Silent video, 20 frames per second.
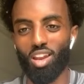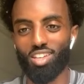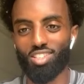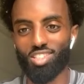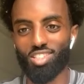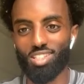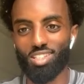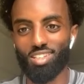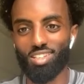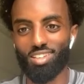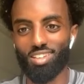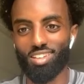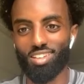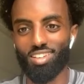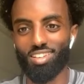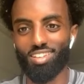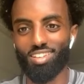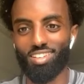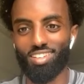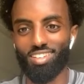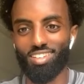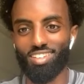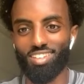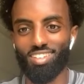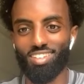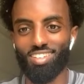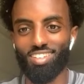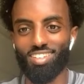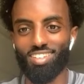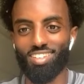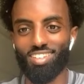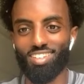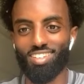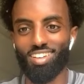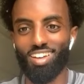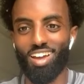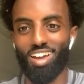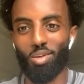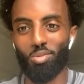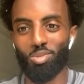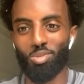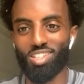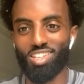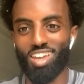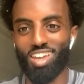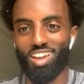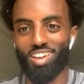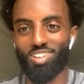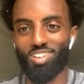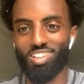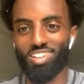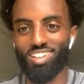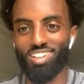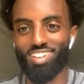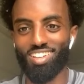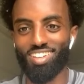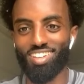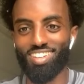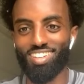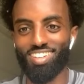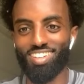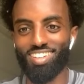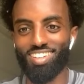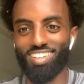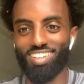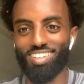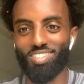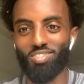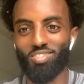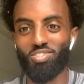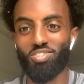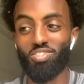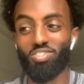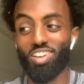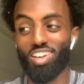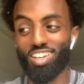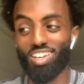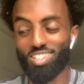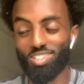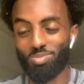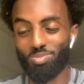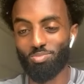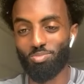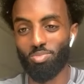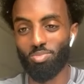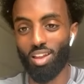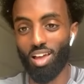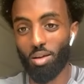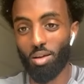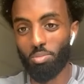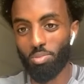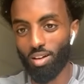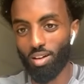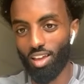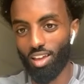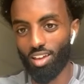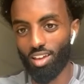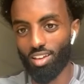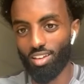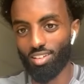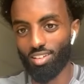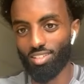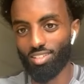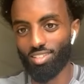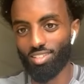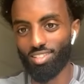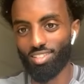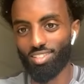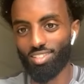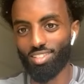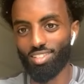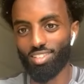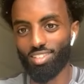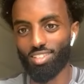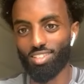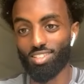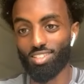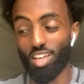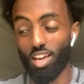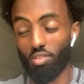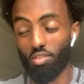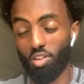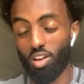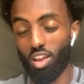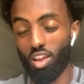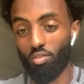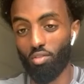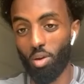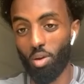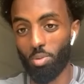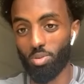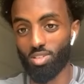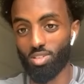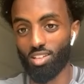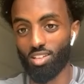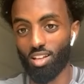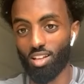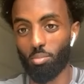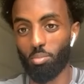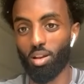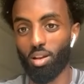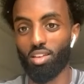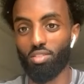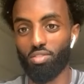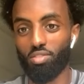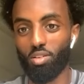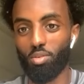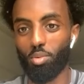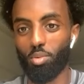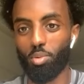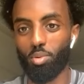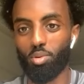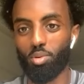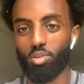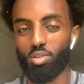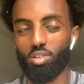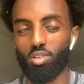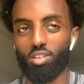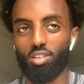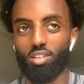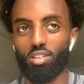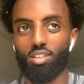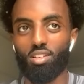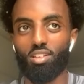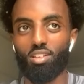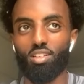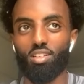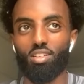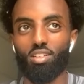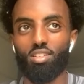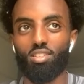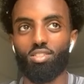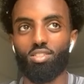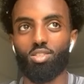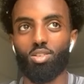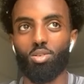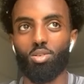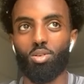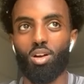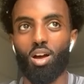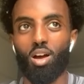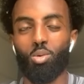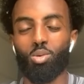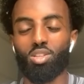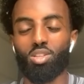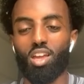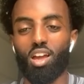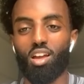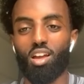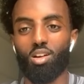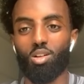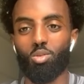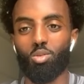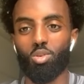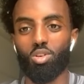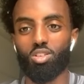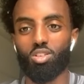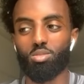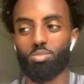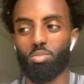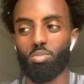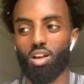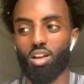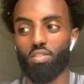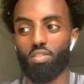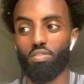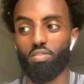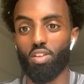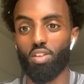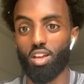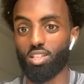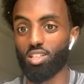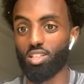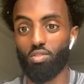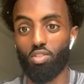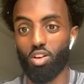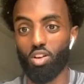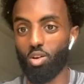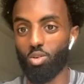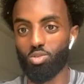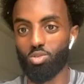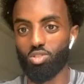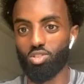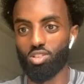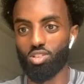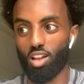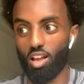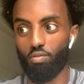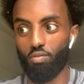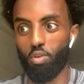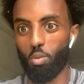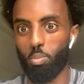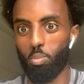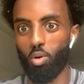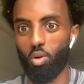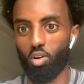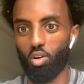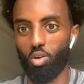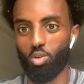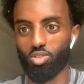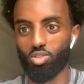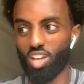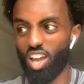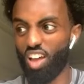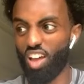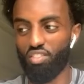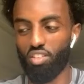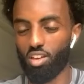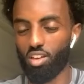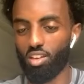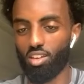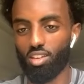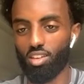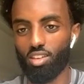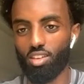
legend, Howard Gayle, first black player to ever represent and play for Liverpool. So Howard Gayle was my first ever coach, like football coach ever.